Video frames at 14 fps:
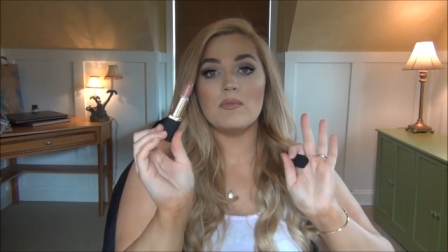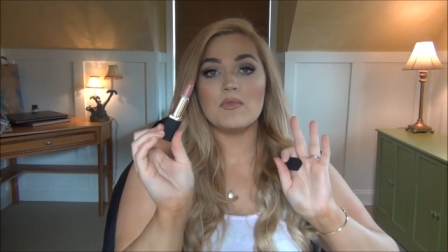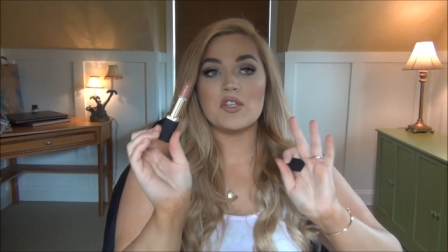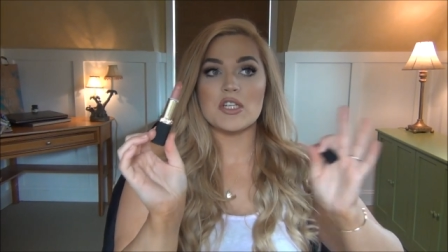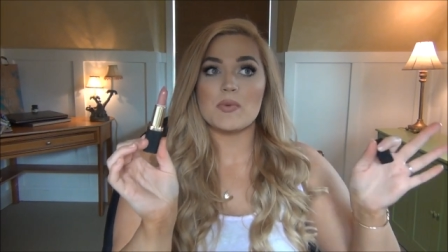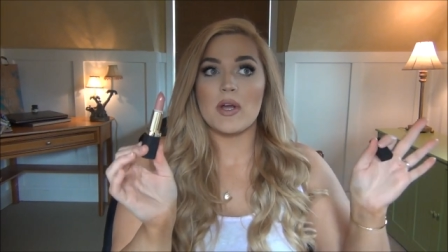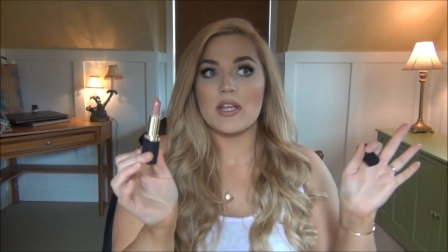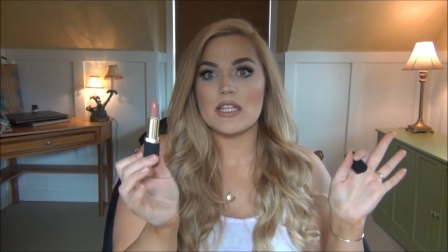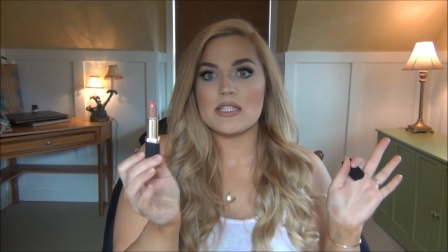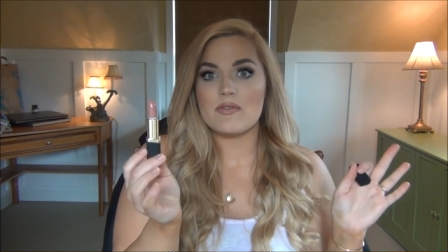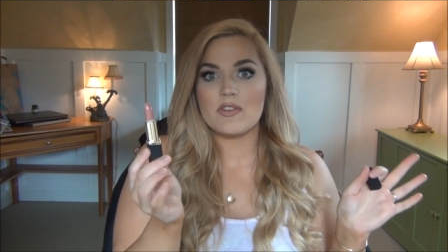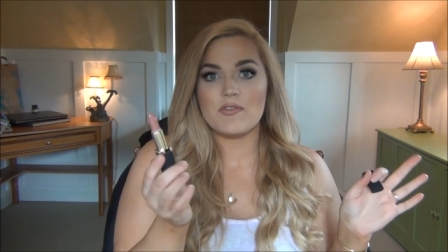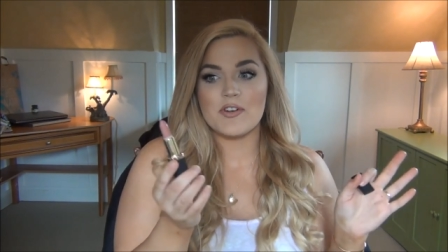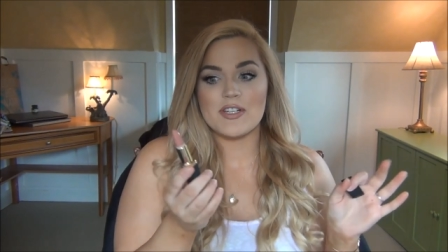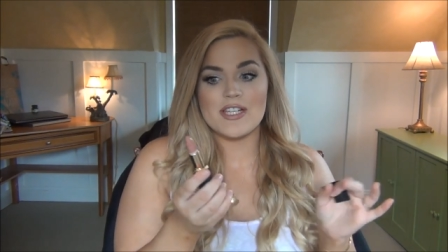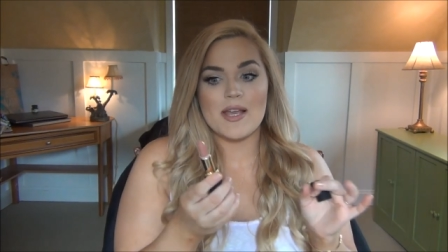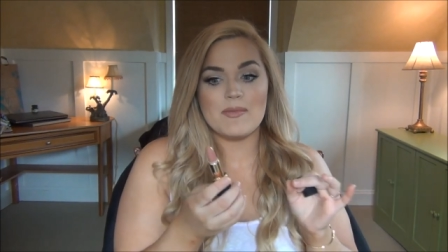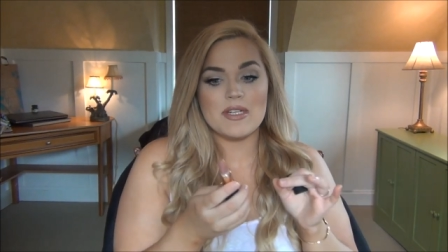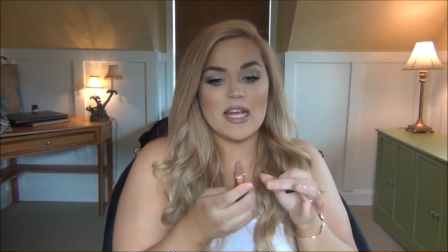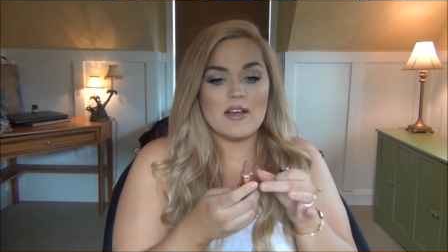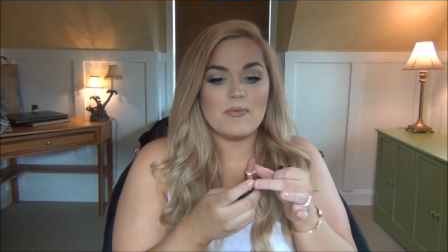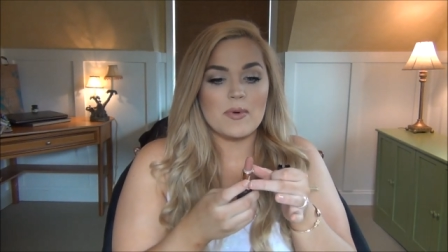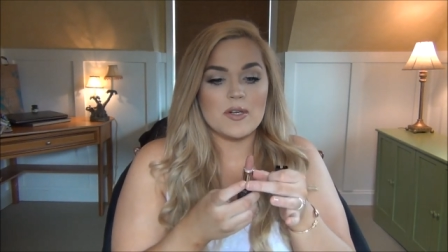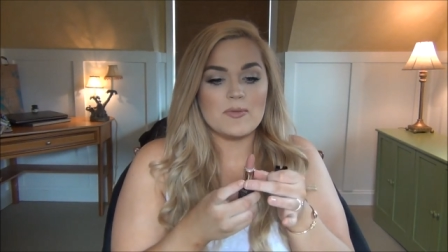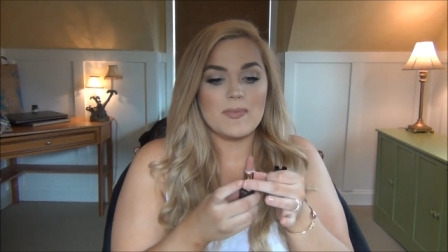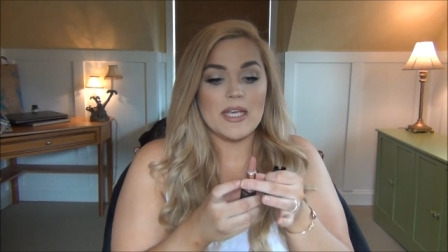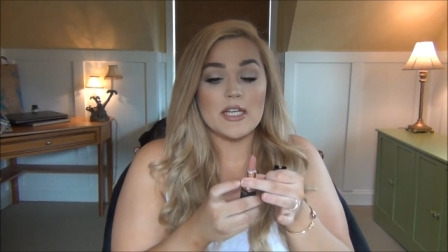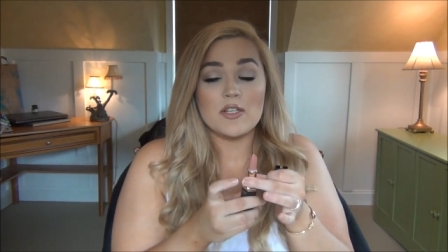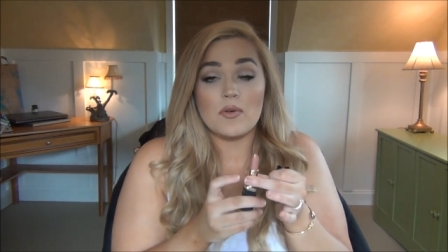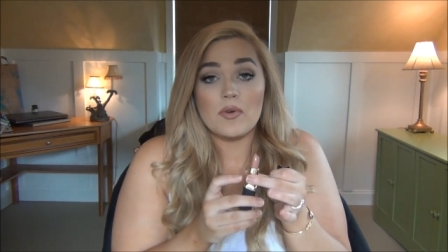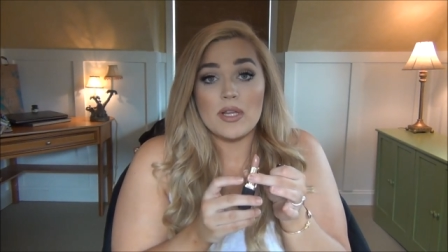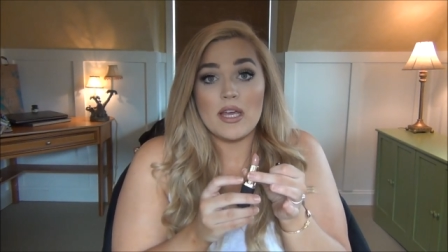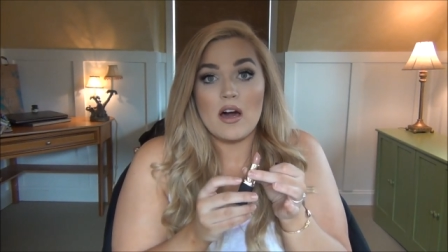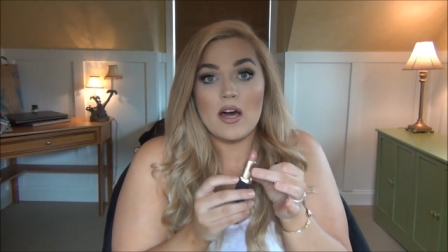just wearing this for the first time today, if we're being totally